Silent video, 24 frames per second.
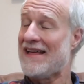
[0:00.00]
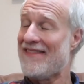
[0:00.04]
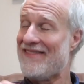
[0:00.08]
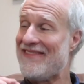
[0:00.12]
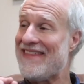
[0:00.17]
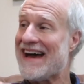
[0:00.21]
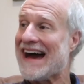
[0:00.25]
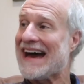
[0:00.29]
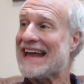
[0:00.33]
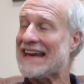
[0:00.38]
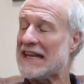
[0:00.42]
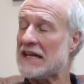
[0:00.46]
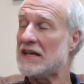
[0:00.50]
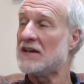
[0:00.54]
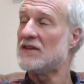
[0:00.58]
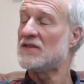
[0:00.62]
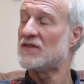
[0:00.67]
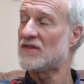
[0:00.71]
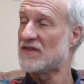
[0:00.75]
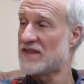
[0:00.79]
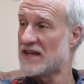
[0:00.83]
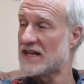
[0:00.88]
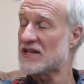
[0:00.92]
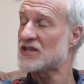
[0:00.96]
that
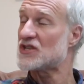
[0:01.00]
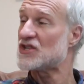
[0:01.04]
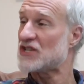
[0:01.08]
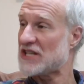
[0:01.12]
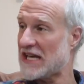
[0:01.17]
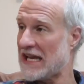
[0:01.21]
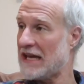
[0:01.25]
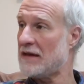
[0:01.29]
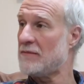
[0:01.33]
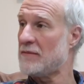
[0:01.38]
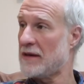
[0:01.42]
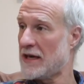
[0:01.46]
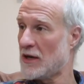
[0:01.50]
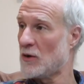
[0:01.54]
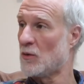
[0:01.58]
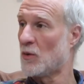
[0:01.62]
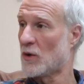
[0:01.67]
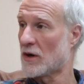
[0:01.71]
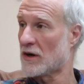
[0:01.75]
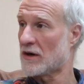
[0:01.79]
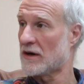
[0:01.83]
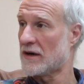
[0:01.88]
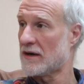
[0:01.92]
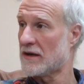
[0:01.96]
is the shaming
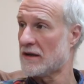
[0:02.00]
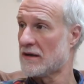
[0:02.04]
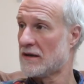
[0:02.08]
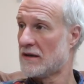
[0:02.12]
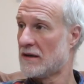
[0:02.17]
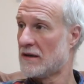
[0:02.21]
word,